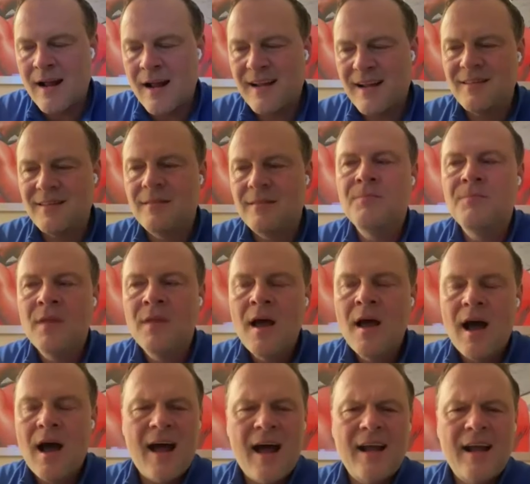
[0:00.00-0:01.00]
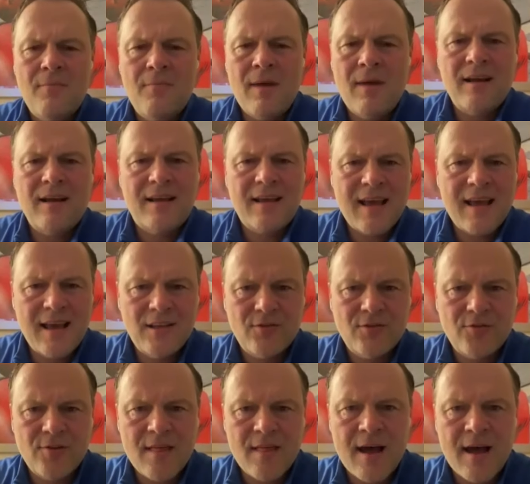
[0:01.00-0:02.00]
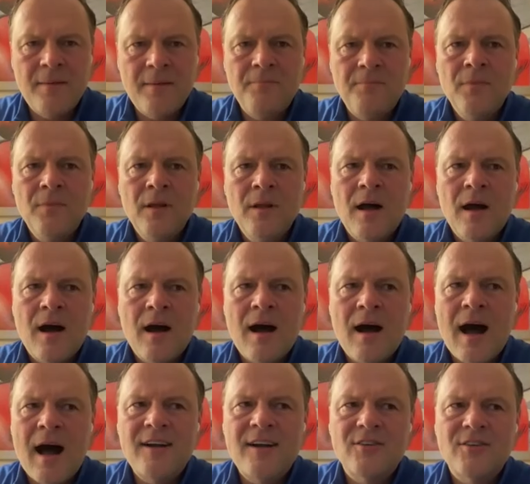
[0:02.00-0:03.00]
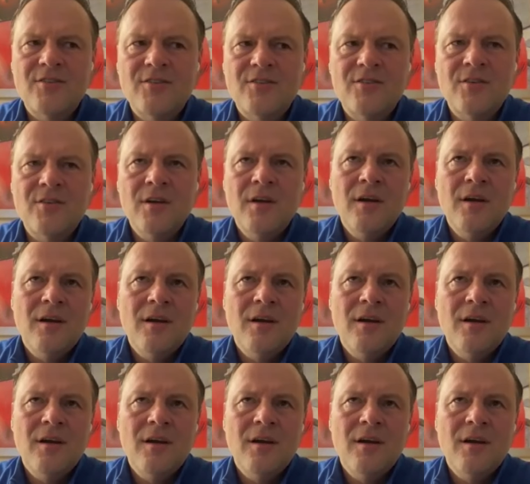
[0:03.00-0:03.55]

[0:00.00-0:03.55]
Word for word: I can I can make a case for that. Uh, I just